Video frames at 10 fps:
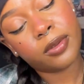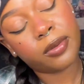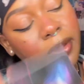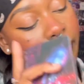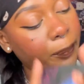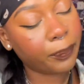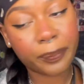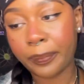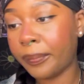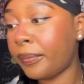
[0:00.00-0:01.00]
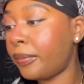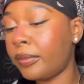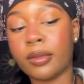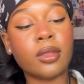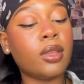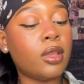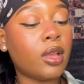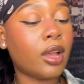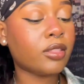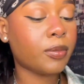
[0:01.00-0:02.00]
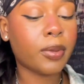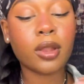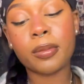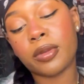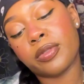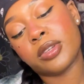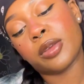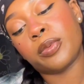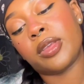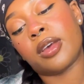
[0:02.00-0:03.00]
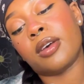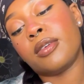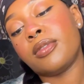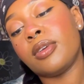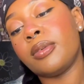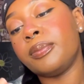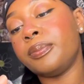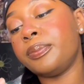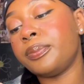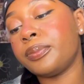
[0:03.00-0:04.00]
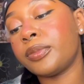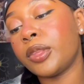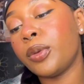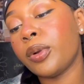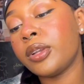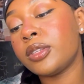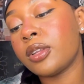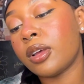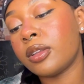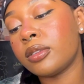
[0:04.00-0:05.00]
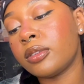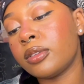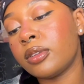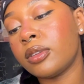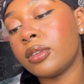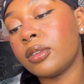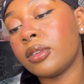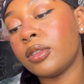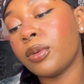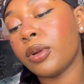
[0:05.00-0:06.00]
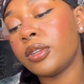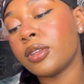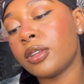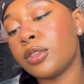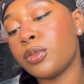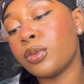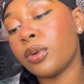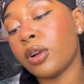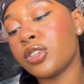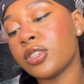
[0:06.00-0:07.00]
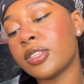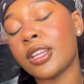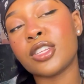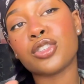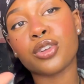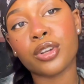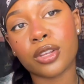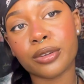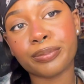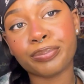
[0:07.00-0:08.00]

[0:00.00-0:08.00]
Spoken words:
Okay. At the bottom of the deck we have, you aren't done. You aren't done, you are just getting started.